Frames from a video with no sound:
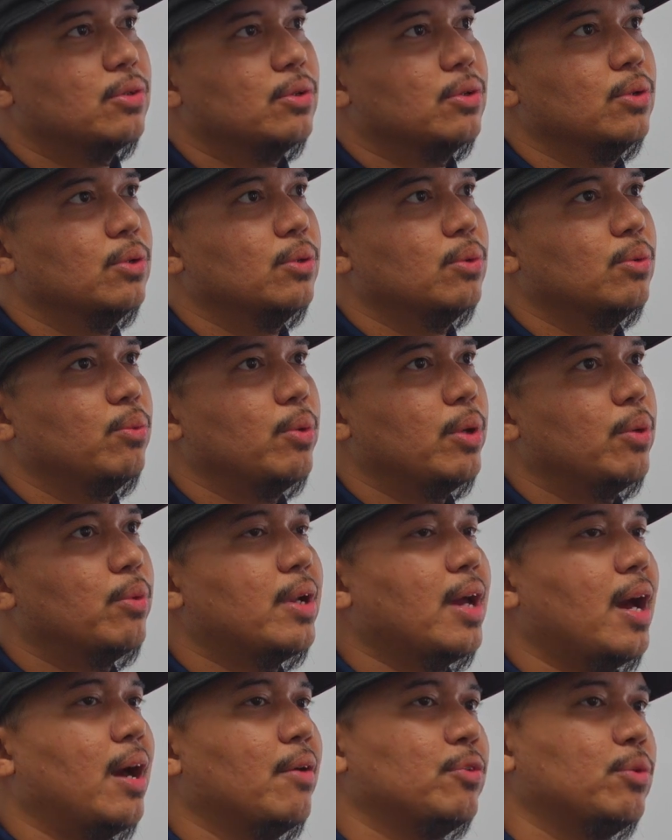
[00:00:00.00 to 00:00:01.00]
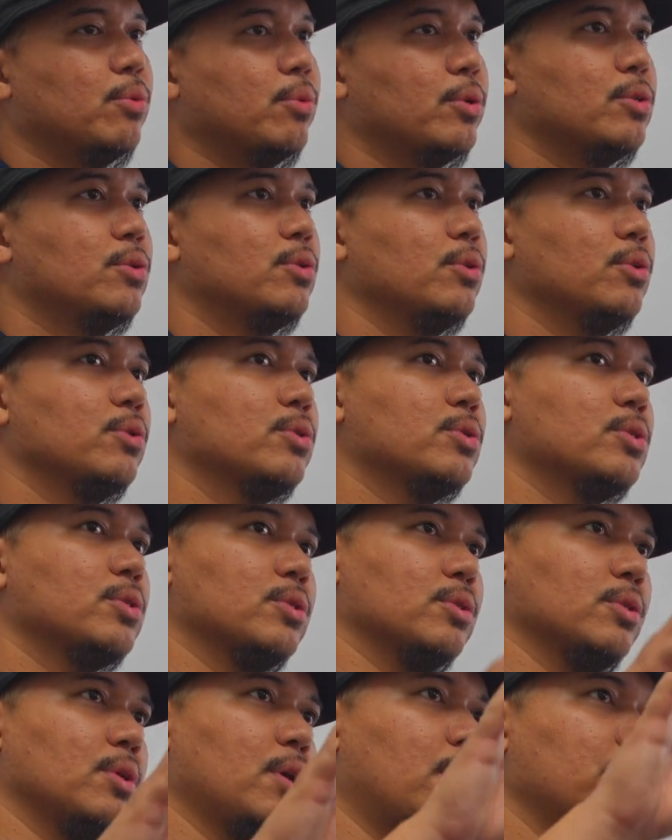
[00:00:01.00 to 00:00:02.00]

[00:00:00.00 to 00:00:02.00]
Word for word: to we would have to reduce